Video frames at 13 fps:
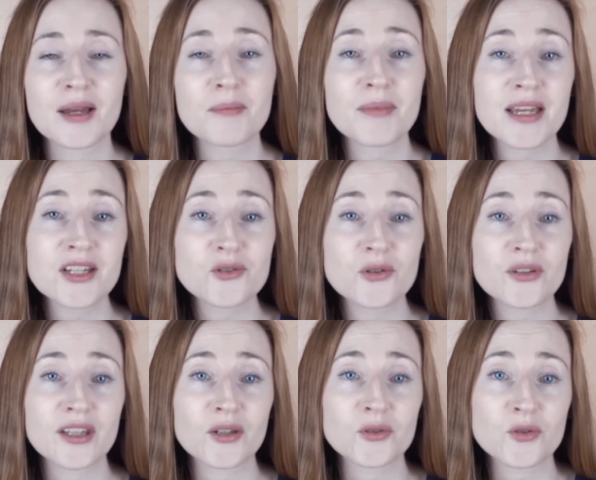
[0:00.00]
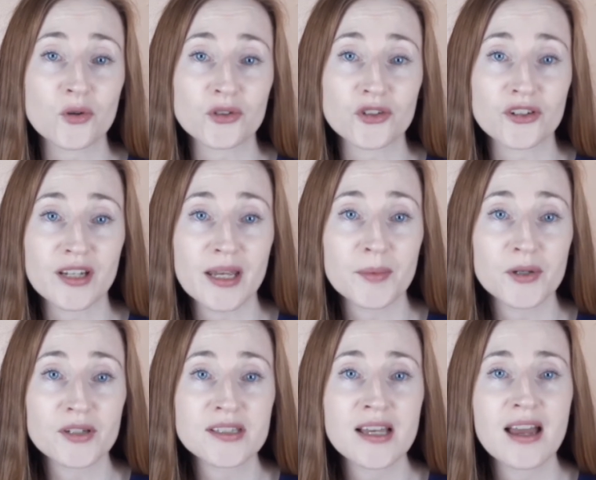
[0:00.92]
Make sure that you talk to your
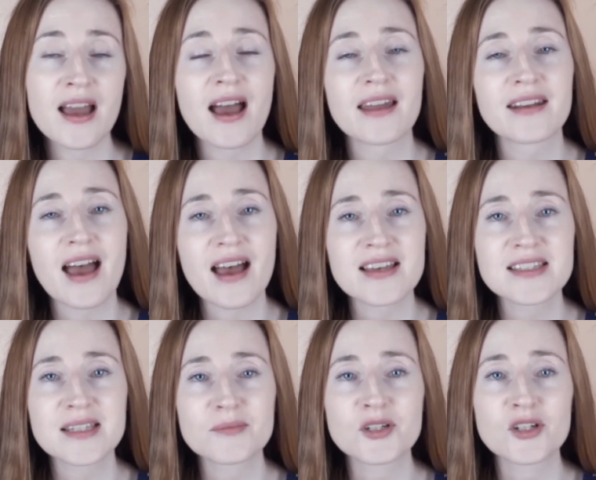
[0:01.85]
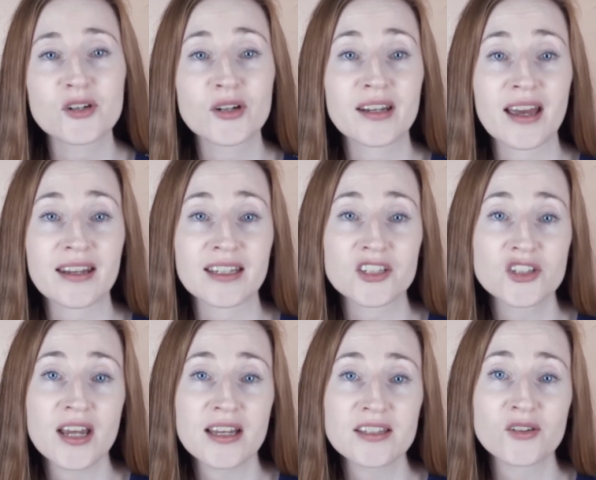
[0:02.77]
neighbours and ask them to look in any
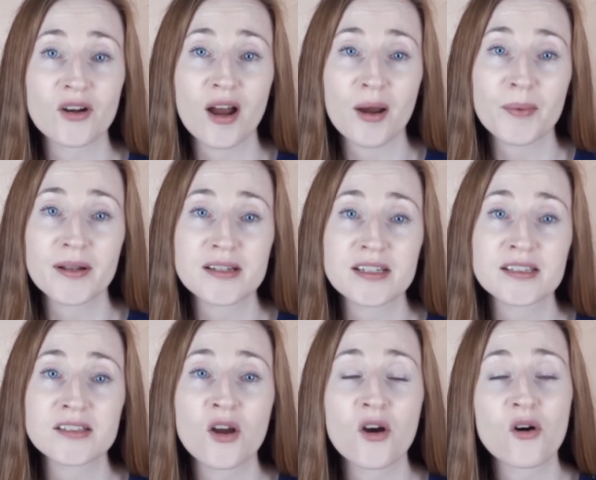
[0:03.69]
sheds or outbuildings